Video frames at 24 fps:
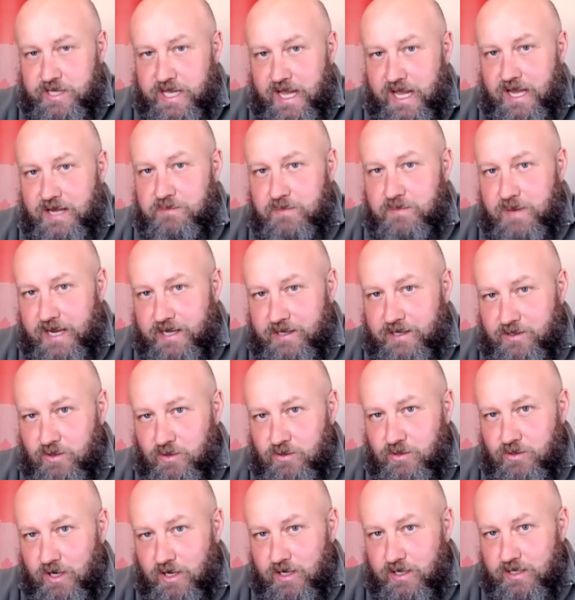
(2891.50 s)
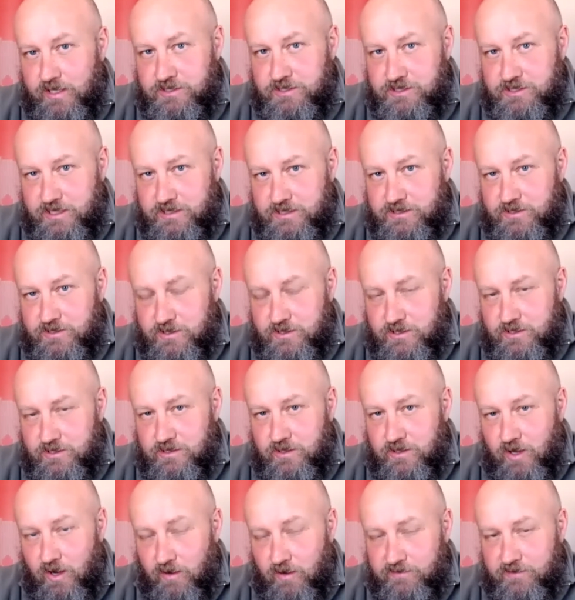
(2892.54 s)
make your knowledge
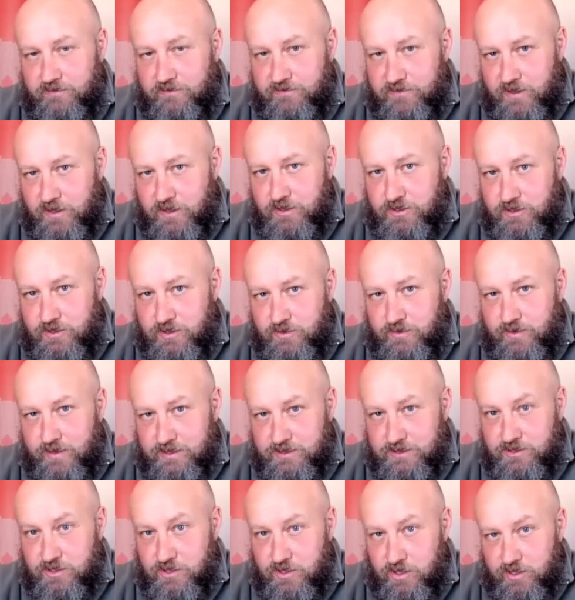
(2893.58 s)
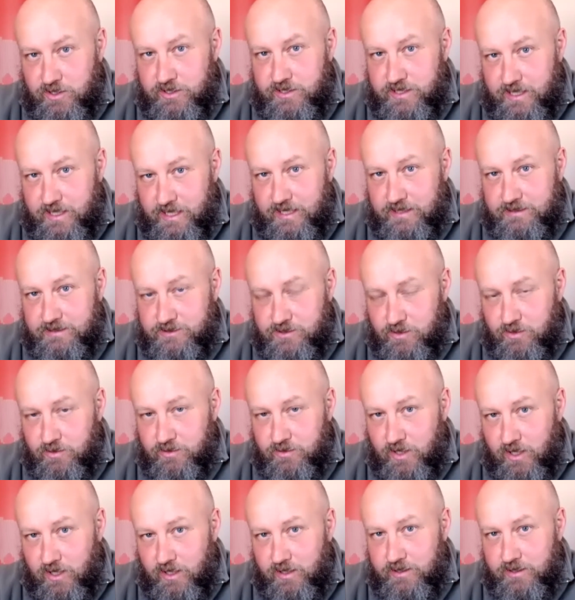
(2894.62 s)
of the future as good as your
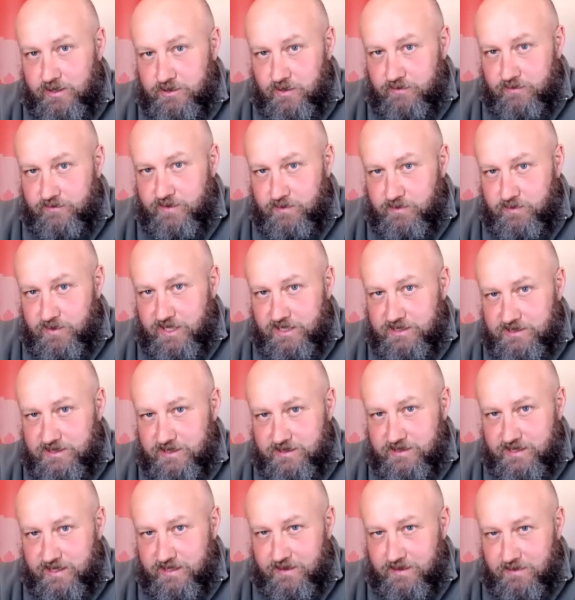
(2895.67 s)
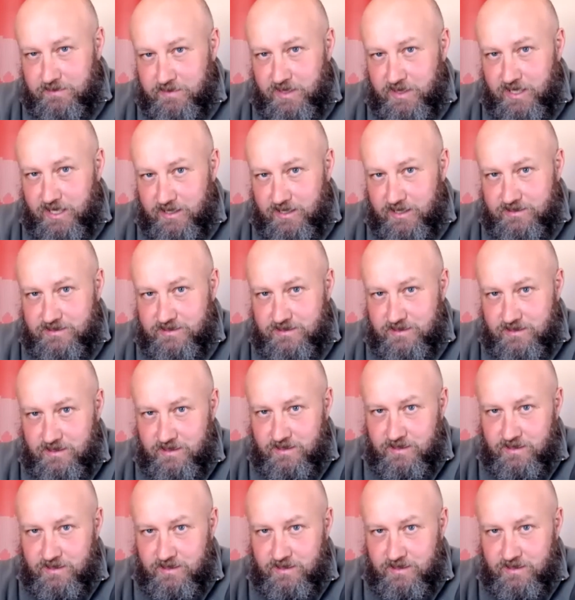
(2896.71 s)
knowledge of the present and the past,